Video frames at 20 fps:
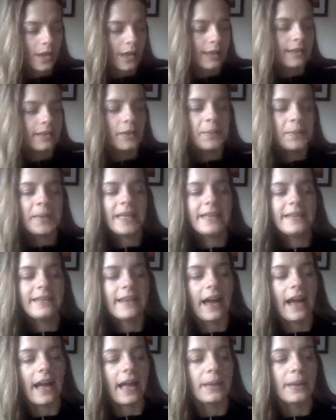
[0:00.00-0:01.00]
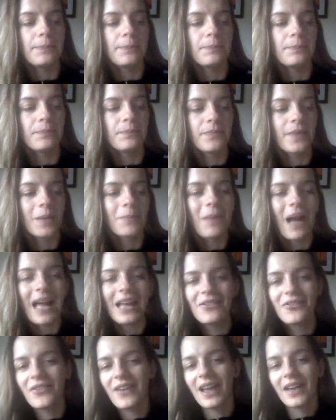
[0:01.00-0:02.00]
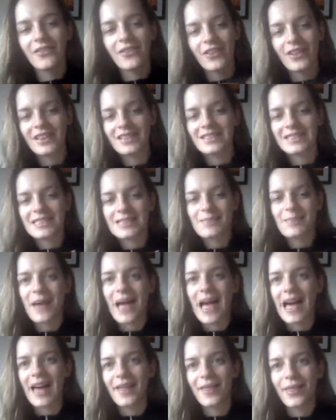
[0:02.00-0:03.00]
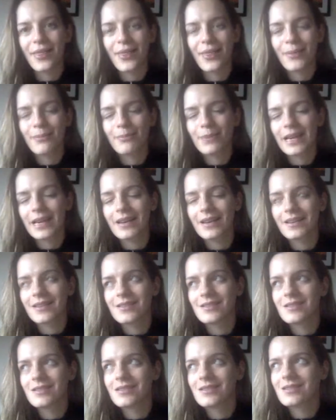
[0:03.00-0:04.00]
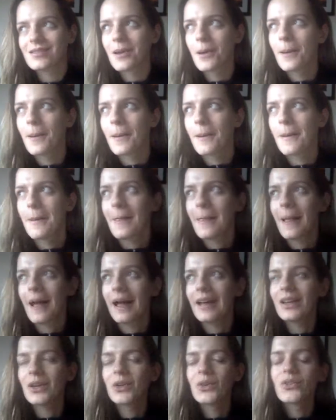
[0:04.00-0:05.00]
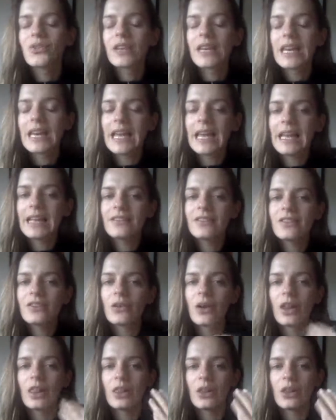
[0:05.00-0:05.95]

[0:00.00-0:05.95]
In the meantime, my favorite is Beth, because I could relate to a